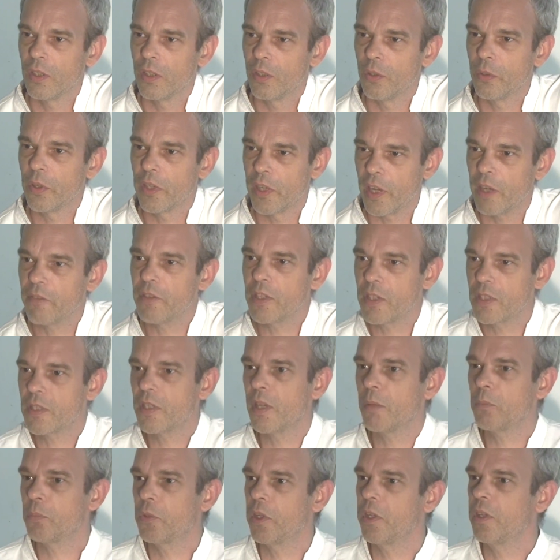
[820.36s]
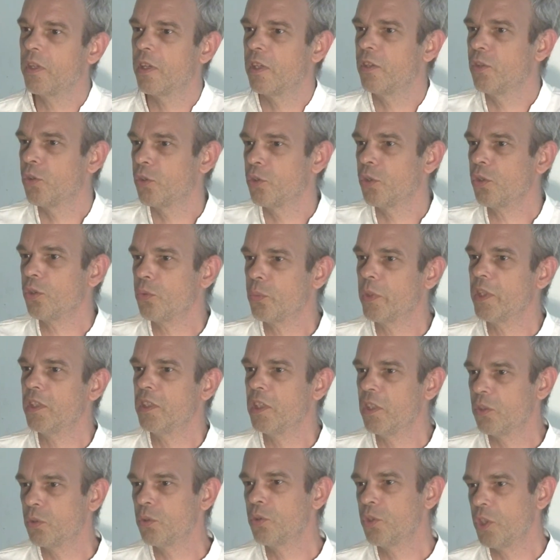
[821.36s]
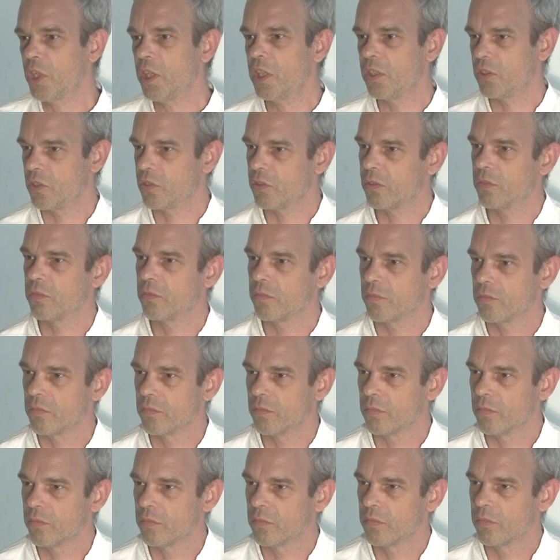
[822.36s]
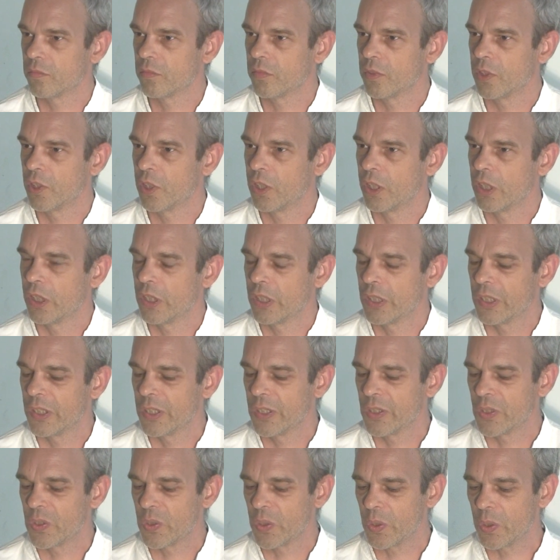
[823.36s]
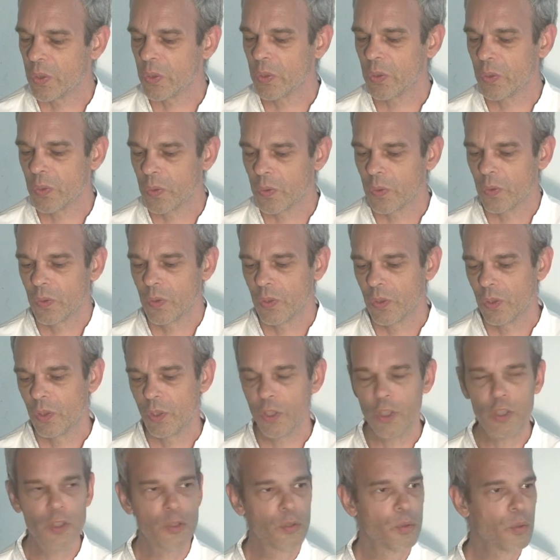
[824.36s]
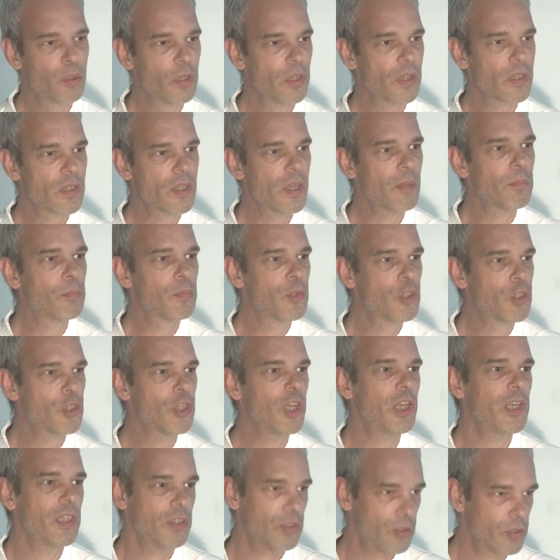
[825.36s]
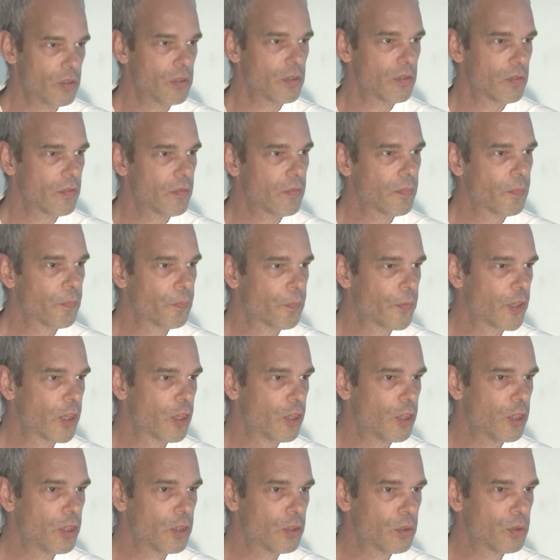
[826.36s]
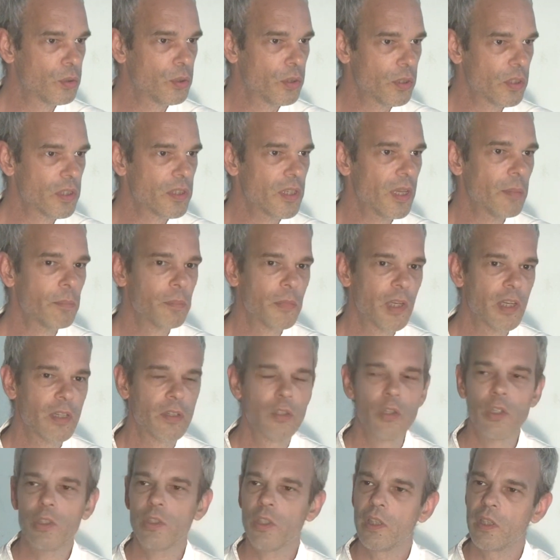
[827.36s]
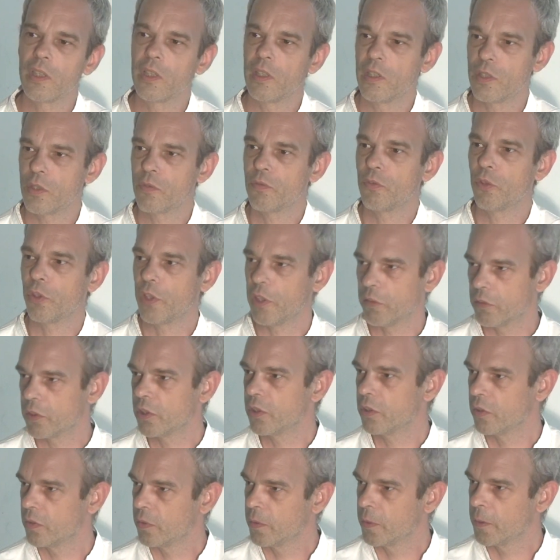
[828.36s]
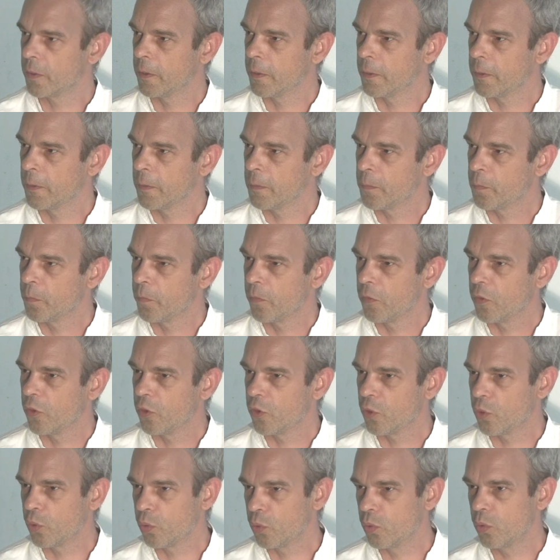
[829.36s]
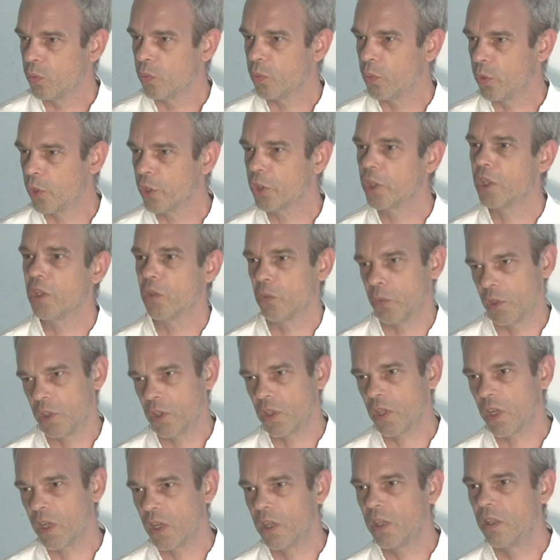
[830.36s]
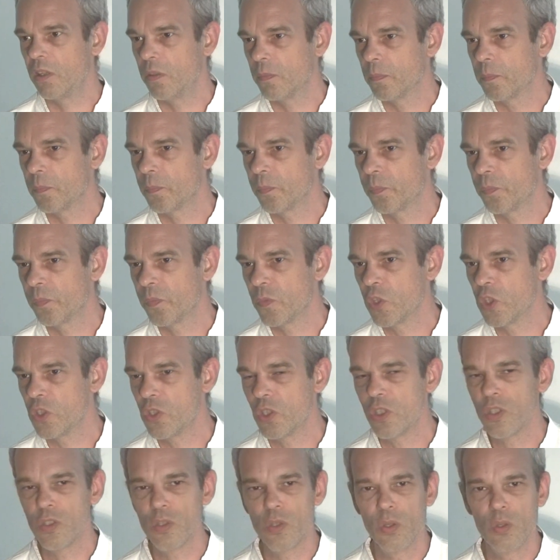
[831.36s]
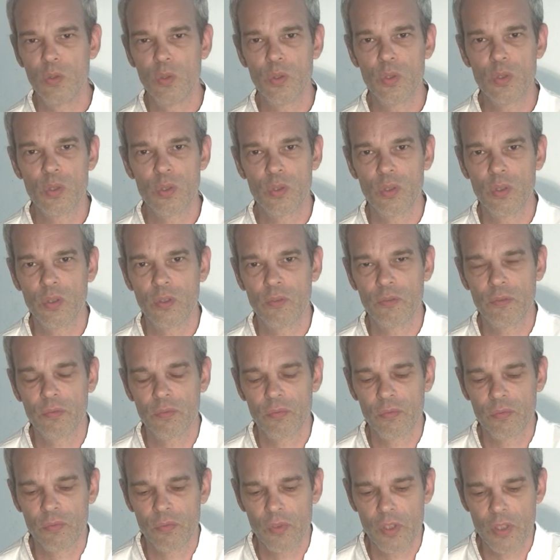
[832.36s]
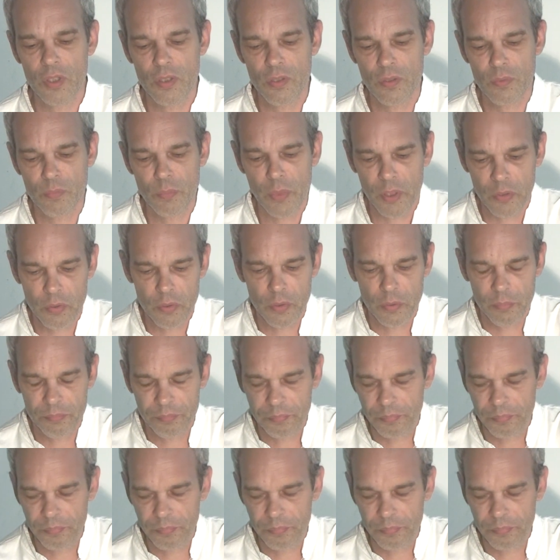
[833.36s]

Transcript: You are having something and you don't want it to change. So learn to accept change. Learn to accept that nothing is forever through working with Kali. This is the use of this mantra.